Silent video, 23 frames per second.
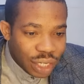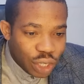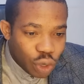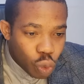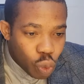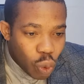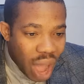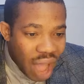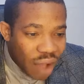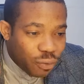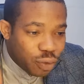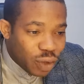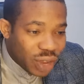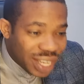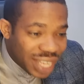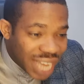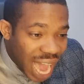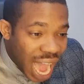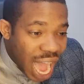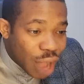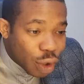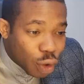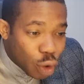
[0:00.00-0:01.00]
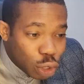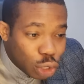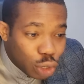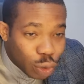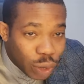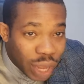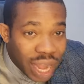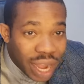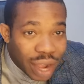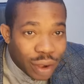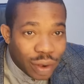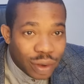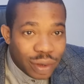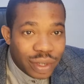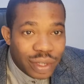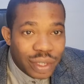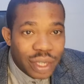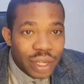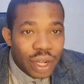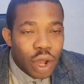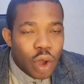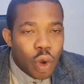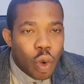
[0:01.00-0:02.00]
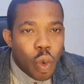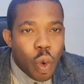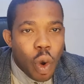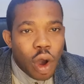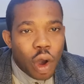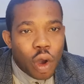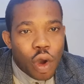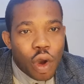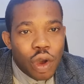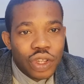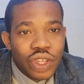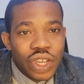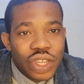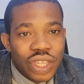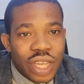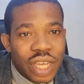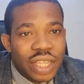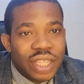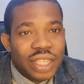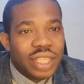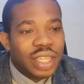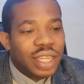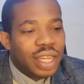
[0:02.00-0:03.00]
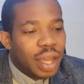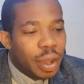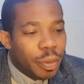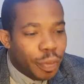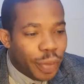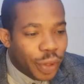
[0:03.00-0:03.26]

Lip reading: The wife will die and go to hell. What causes it?